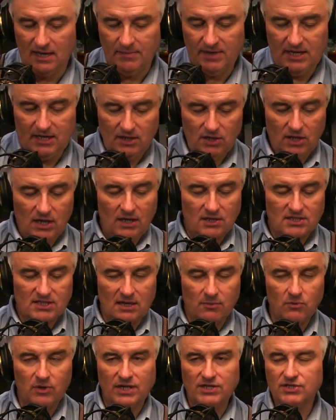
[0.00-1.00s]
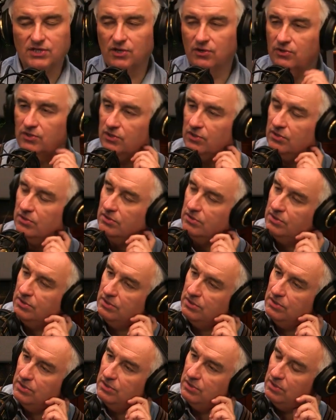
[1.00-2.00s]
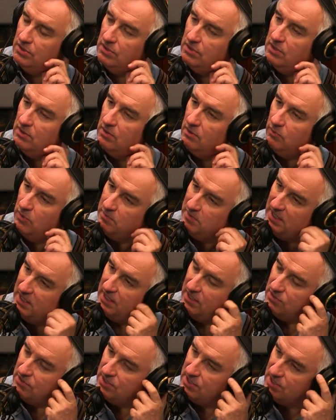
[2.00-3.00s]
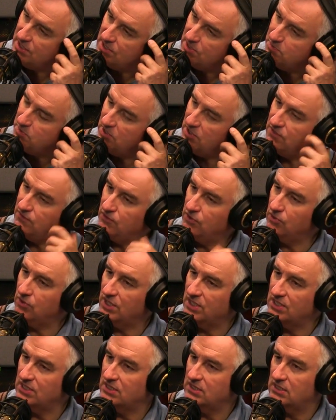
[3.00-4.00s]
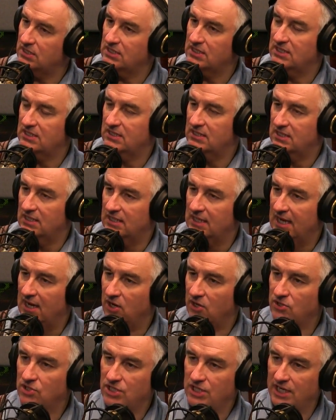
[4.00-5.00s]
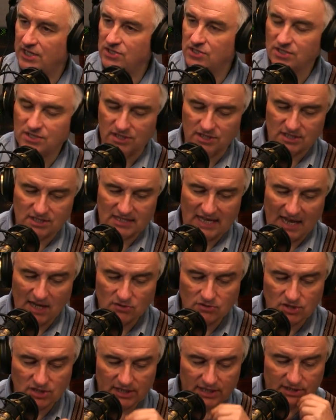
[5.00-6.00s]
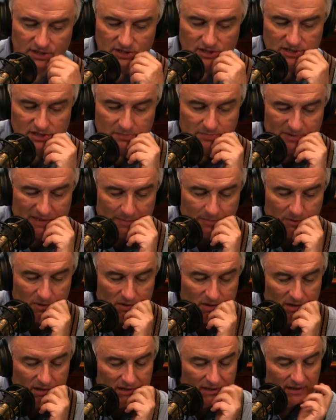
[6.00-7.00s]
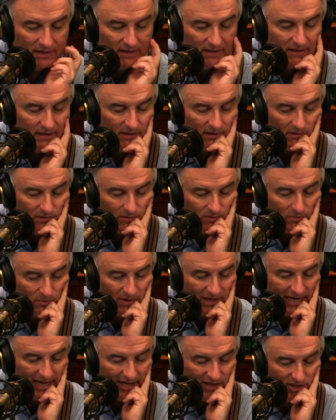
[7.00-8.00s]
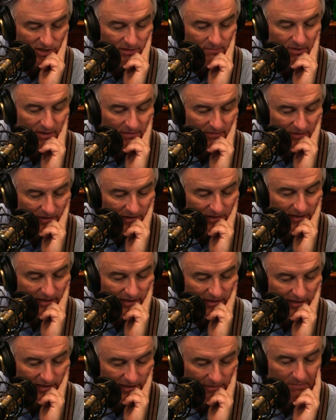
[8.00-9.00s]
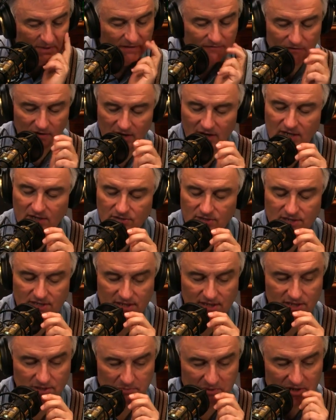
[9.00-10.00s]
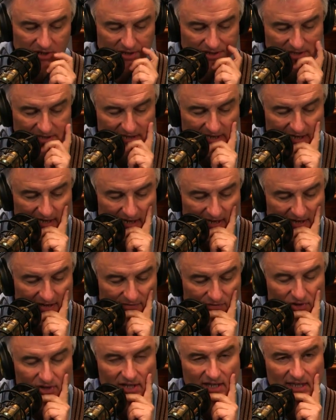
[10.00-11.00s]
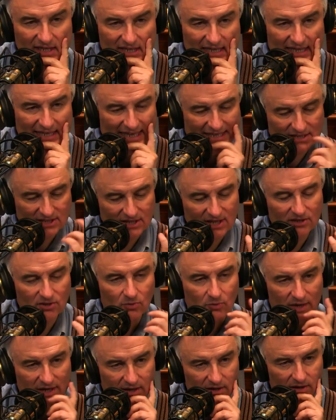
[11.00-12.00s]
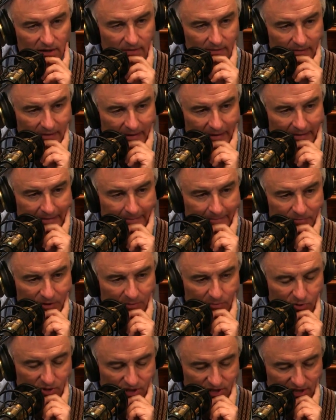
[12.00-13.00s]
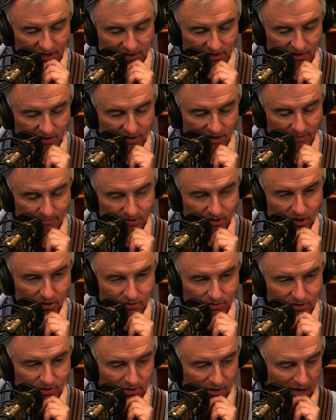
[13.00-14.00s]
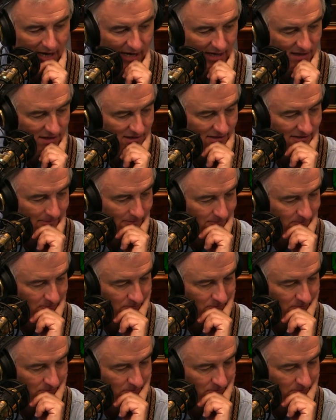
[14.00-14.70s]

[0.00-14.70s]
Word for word: I mean, in some ways, though, it would be an interesting experience for you because the air changes, the sound changes, the people, the reaction. The shared experience. It'd be a very interesting experience. Yeah, I didn't even think of that. That's another way to appreciate the eclipse. Close your eyes.